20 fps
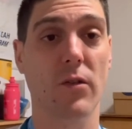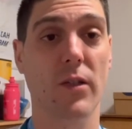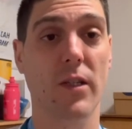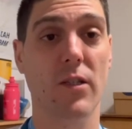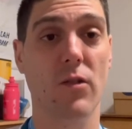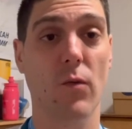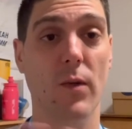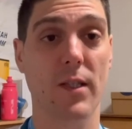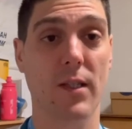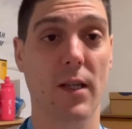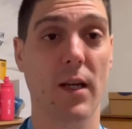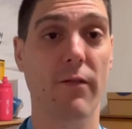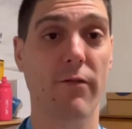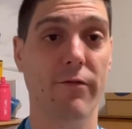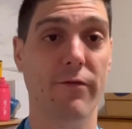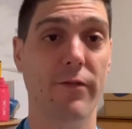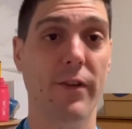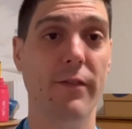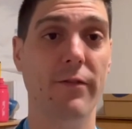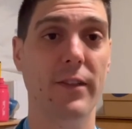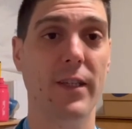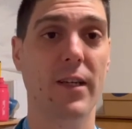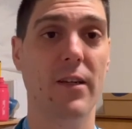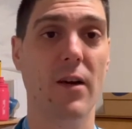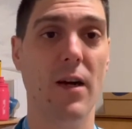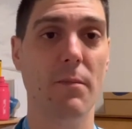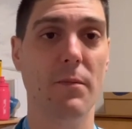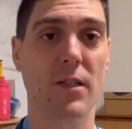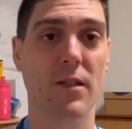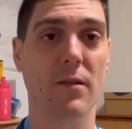These ones have 50
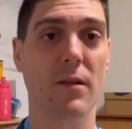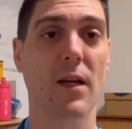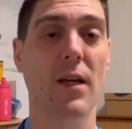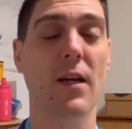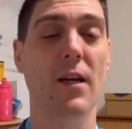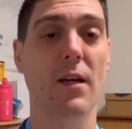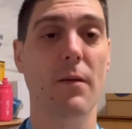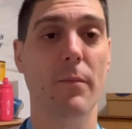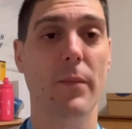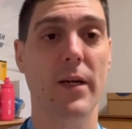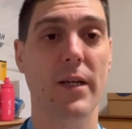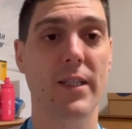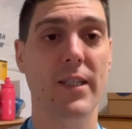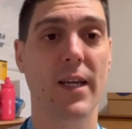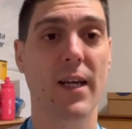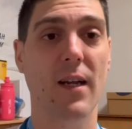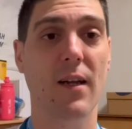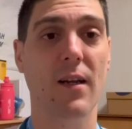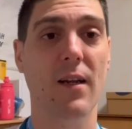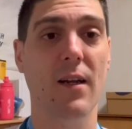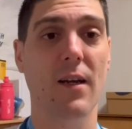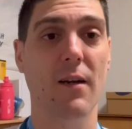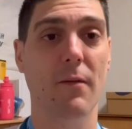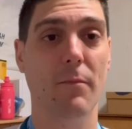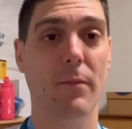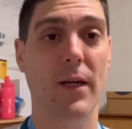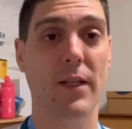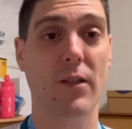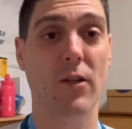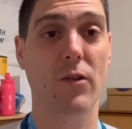grams per gel
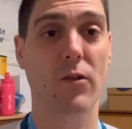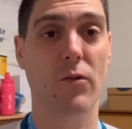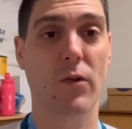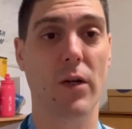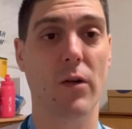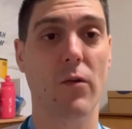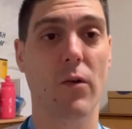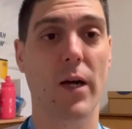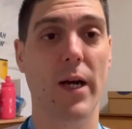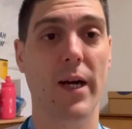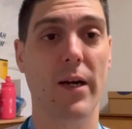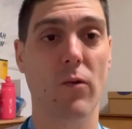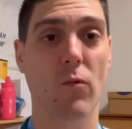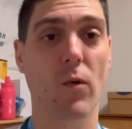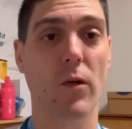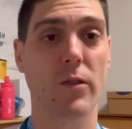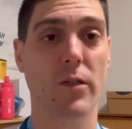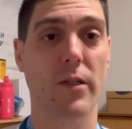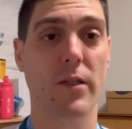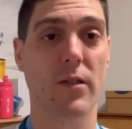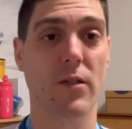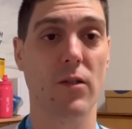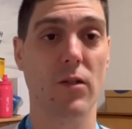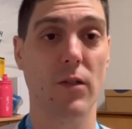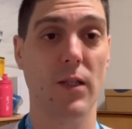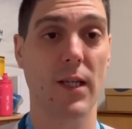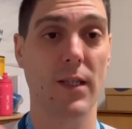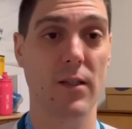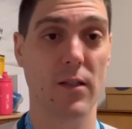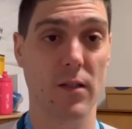that don't require water, so
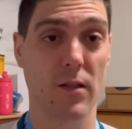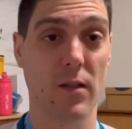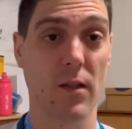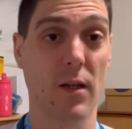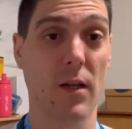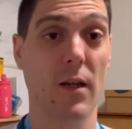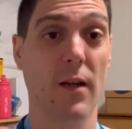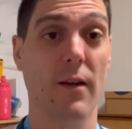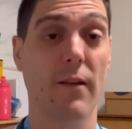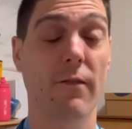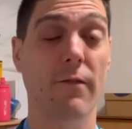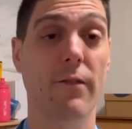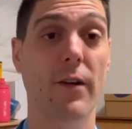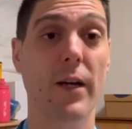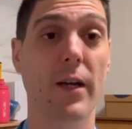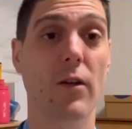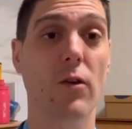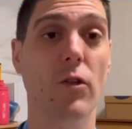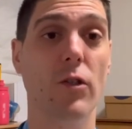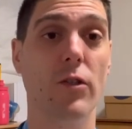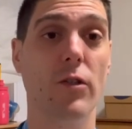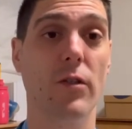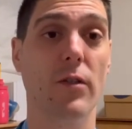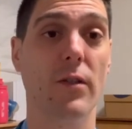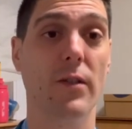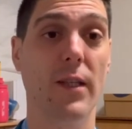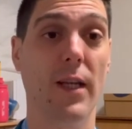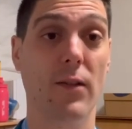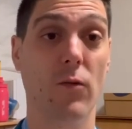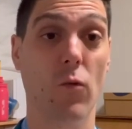that's very good.
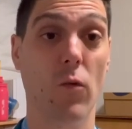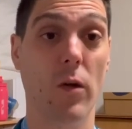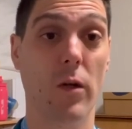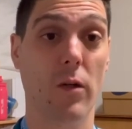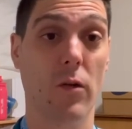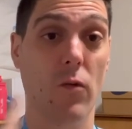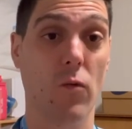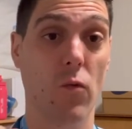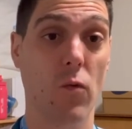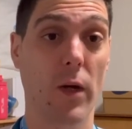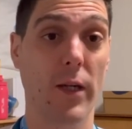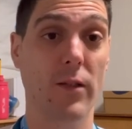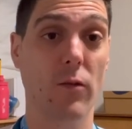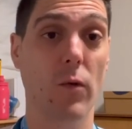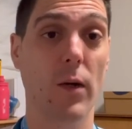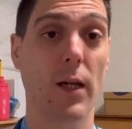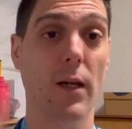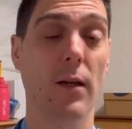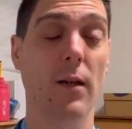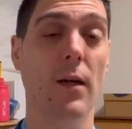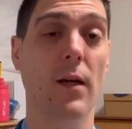That worked quite well.